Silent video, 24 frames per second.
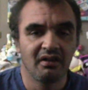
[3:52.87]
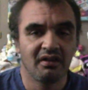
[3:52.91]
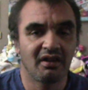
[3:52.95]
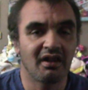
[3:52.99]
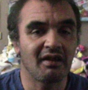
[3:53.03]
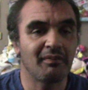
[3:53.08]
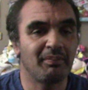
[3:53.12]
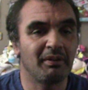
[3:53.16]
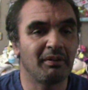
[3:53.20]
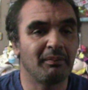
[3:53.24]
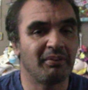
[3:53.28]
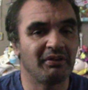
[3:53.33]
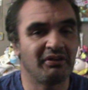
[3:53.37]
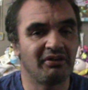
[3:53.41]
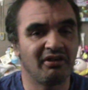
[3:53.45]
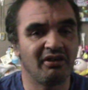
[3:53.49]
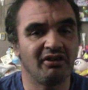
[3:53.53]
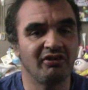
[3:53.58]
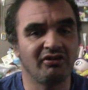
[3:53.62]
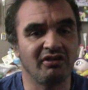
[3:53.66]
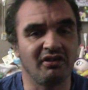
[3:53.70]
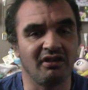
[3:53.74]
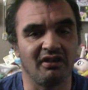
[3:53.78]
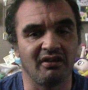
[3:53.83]
They've been
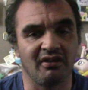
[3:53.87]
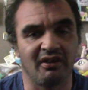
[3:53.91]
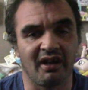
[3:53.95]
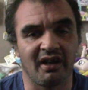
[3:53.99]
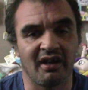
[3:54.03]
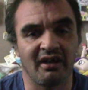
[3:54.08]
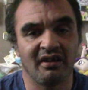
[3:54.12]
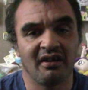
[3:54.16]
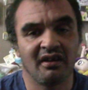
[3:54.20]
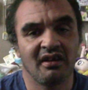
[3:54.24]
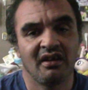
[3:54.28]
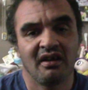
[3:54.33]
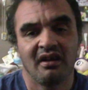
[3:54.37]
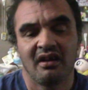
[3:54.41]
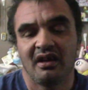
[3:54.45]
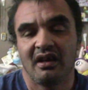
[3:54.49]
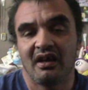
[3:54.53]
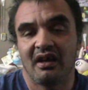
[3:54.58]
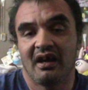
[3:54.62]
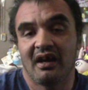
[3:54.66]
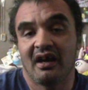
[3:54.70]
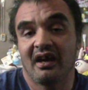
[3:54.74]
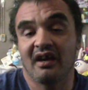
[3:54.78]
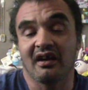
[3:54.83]
petitioning that.
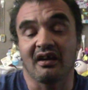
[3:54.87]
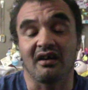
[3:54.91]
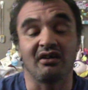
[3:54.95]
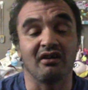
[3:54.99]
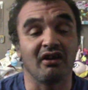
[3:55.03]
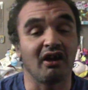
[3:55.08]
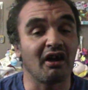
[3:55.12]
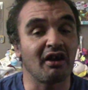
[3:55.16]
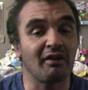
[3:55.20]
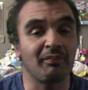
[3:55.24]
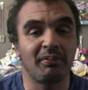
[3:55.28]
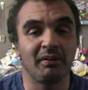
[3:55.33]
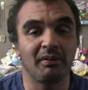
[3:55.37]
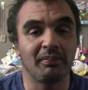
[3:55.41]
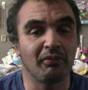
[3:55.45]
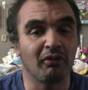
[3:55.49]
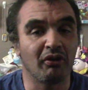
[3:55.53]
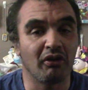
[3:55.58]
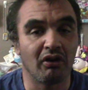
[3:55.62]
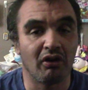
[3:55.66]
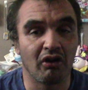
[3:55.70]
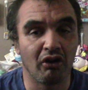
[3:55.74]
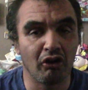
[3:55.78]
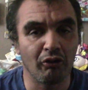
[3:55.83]
Heck, a lot of
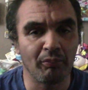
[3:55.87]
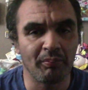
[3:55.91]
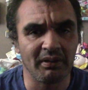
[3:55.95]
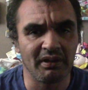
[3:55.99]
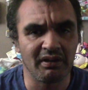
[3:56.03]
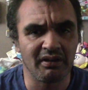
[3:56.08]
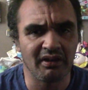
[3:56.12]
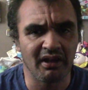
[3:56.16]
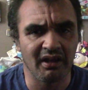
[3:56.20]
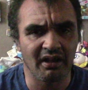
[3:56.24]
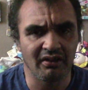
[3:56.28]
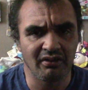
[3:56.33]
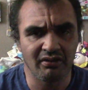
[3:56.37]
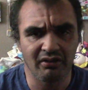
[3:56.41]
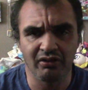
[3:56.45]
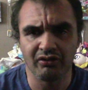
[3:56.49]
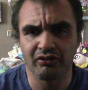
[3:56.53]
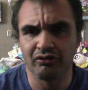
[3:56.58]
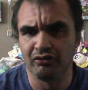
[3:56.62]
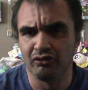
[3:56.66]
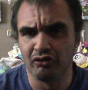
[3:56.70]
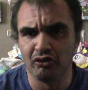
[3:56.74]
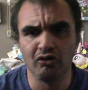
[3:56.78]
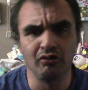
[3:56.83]
people are hoping that
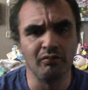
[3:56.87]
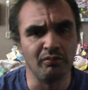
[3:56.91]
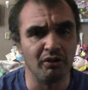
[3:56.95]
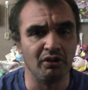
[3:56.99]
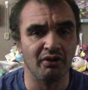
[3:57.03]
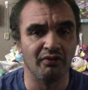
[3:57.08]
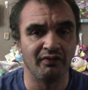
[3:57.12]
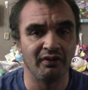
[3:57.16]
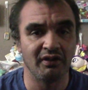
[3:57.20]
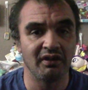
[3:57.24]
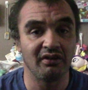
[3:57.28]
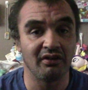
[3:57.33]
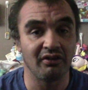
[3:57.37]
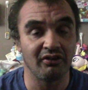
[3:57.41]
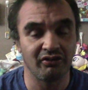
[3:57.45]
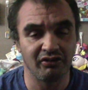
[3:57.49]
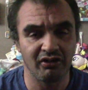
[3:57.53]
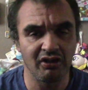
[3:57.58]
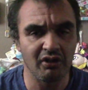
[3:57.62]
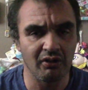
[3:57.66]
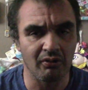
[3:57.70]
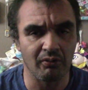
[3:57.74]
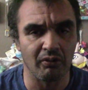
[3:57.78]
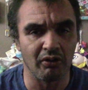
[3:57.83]
this new movie, the
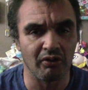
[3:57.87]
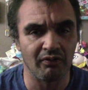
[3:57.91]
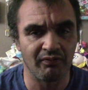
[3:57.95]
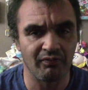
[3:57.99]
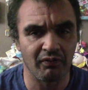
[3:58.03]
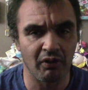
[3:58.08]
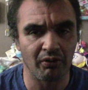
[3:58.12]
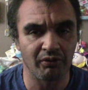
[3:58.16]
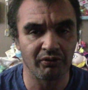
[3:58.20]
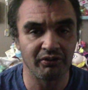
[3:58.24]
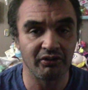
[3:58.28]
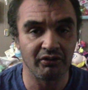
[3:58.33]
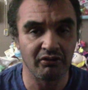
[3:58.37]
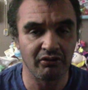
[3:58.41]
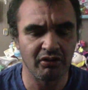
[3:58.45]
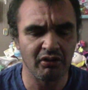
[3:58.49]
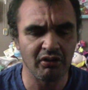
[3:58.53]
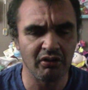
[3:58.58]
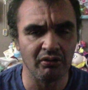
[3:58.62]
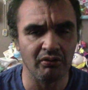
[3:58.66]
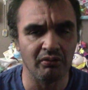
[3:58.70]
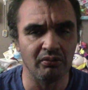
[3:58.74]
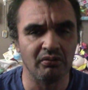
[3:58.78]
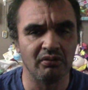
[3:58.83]
sequel, Frozen
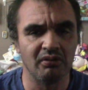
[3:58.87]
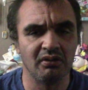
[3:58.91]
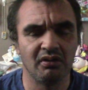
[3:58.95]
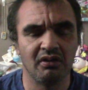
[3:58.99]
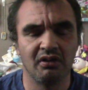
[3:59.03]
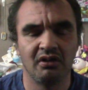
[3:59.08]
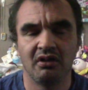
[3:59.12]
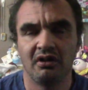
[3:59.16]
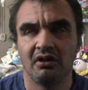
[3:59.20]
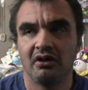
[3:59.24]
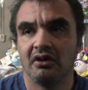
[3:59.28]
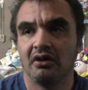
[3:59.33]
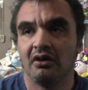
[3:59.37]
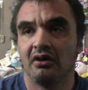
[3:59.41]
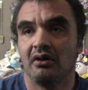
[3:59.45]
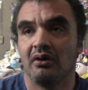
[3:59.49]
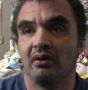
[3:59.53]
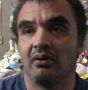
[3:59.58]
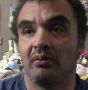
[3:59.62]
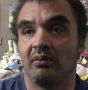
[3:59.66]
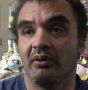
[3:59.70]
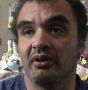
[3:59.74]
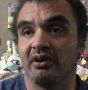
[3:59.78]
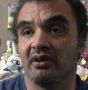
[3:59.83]
two,
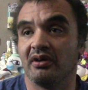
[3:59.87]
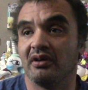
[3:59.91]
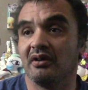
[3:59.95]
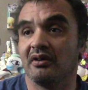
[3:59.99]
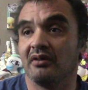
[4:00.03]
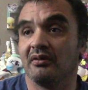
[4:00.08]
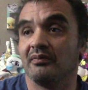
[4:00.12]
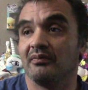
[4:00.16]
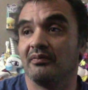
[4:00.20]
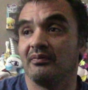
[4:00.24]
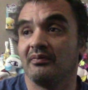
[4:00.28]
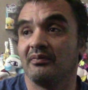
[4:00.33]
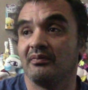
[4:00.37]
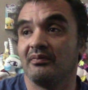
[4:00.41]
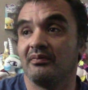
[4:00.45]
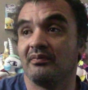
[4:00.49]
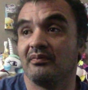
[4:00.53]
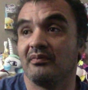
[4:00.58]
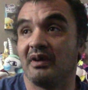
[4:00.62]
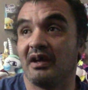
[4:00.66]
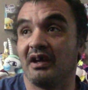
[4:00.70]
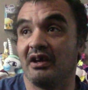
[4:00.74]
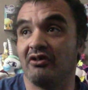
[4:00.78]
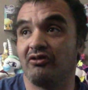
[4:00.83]
will
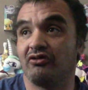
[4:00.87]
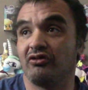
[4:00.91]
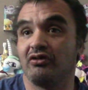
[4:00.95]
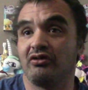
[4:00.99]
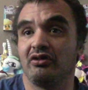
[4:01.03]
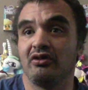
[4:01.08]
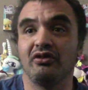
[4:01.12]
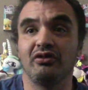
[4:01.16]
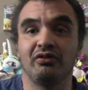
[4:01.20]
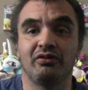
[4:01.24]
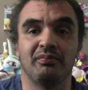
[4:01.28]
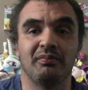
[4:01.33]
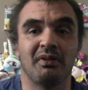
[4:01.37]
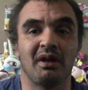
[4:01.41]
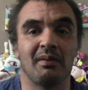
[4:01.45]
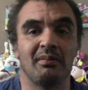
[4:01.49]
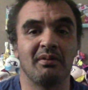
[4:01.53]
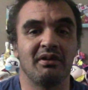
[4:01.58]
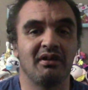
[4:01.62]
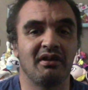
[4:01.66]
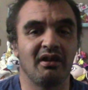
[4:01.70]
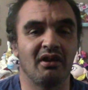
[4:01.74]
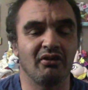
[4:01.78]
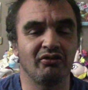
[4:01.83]
introduce
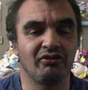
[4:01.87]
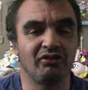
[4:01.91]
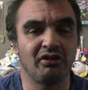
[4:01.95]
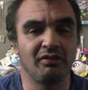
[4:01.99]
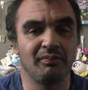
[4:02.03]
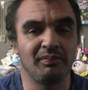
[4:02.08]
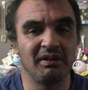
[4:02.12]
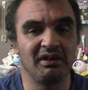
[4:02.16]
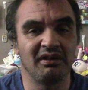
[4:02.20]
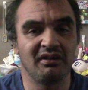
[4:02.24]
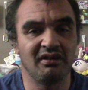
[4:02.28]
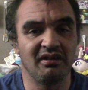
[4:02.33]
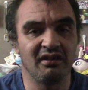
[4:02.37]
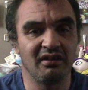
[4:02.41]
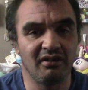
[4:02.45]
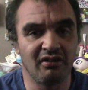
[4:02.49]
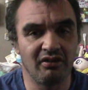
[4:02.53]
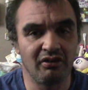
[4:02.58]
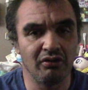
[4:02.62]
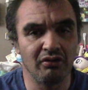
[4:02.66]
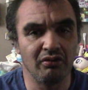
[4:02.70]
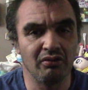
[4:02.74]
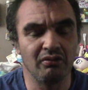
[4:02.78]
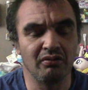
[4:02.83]
maybe an L G B T
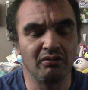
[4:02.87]
Q